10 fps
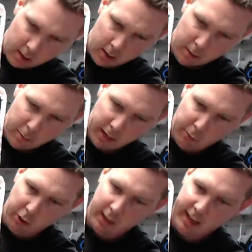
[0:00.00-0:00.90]
but I really
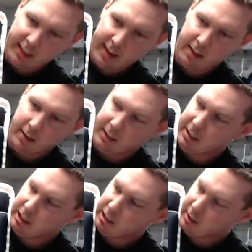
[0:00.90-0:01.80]
like that. Like this
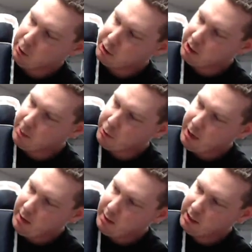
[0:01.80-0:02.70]
is a little slippery.
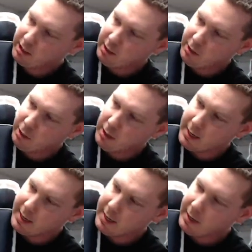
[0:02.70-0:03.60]
This is a little,
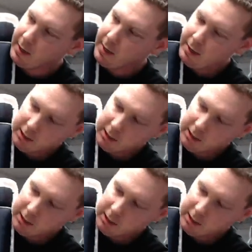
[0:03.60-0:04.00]
uh, this is a